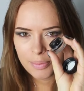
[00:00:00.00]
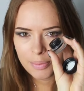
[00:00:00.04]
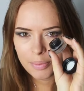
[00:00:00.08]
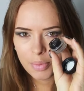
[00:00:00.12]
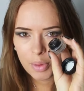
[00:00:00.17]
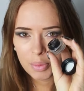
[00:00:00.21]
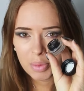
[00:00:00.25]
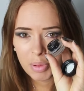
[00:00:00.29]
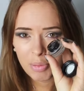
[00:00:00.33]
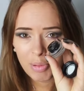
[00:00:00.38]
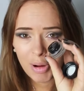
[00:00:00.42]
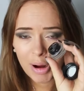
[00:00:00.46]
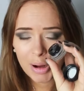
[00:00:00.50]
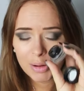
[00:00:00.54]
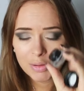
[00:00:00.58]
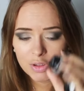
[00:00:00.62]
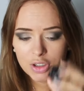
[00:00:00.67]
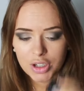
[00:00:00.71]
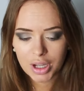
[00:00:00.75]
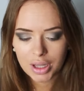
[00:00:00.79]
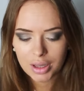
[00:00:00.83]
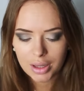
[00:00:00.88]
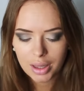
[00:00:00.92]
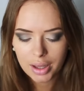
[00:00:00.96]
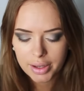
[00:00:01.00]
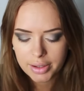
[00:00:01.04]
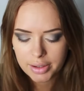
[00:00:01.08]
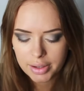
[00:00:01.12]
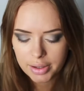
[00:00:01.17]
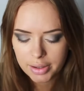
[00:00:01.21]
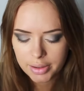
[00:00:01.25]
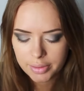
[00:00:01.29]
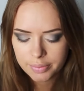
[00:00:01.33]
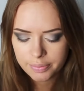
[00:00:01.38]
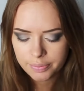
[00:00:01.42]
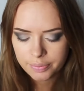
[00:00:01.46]
Bobbi Brown gel
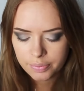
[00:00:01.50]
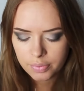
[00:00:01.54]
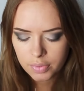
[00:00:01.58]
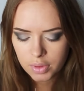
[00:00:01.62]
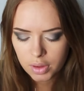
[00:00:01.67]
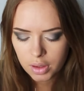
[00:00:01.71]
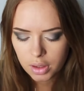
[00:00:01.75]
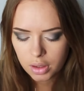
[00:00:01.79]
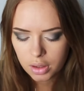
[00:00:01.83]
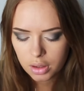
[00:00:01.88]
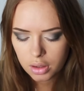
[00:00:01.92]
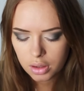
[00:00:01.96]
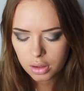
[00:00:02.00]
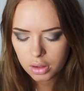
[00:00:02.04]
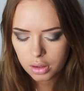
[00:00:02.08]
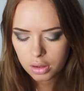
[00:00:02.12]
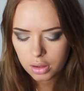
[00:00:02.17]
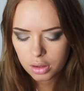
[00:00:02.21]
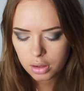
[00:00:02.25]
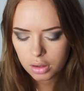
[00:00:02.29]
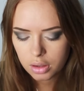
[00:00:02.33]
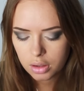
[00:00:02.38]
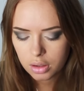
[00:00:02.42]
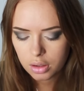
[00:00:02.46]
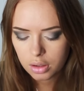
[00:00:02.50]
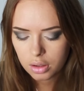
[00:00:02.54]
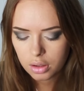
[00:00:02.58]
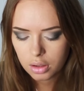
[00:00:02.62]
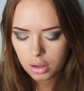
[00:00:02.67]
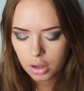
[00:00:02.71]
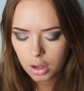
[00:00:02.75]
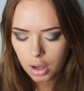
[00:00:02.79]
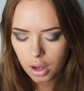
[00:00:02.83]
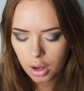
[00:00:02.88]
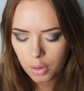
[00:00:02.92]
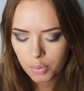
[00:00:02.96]
liner.
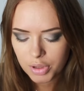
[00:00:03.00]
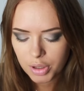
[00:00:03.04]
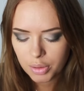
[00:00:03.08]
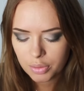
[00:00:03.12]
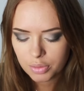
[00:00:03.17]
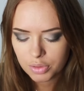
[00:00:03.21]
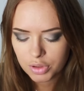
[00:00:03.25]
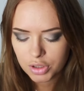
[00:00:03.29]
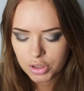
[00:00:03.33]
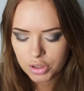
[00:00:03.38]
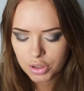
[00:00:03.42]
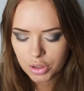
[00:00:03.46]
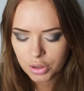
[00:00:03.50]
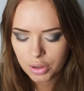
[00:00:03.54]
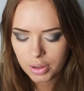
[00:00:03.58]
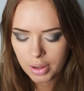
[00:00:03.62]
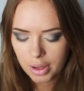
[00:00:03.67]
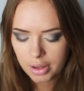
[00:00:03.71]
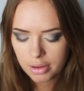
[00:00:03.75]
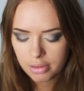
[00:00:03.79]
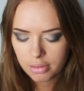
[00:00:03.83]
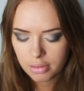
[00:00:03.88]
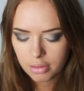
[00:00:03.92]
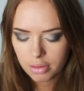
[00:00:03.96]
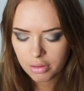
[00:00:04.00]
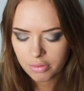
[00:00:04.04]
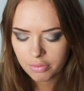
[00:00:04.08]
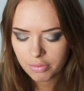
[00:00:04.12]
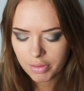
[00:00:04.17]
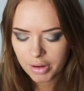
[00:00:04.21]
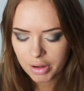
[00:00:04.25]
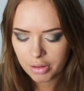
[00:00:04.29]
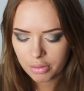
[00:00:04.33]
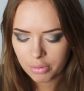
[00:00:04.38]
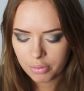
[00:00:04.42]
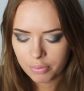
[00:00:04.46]
And we don't want to do a
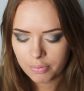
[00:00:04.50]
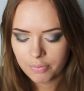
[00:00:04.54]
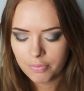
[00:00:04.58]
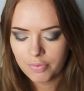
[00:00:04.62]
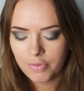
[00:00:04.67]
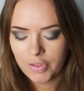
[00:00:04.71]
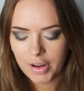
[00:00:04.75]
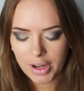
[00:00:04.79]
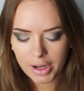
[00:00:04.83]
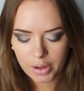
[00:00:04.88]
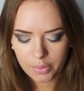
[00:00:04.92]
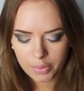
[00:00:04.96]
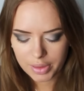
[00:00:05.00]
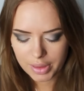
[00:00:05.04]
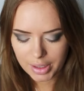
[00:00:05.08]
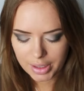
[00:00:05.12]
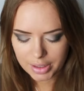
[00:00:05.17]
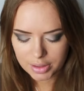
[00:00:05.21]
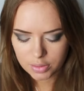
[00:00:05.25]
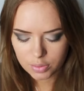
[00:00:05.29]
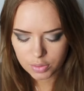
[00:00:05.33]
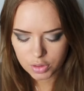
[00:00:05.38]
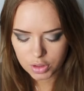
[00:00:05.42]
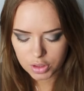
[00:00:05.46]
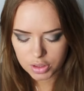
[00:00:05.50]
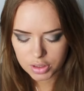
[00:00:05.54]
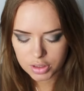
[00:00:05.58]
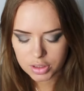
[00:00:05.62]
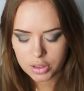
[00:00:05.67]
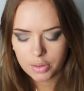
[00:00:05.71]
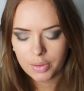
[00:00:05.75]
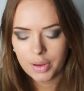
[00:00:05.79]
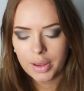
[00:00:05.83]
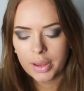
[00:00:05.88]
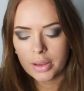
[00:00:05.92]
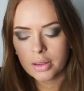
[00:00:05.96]
real flick with this, we're just
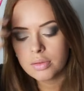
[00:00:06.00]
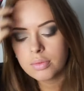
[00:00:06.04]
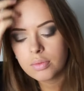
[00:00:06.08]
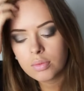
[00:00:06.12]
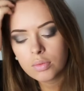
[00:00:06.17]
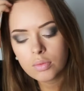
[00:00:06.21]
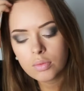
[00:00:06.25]
doing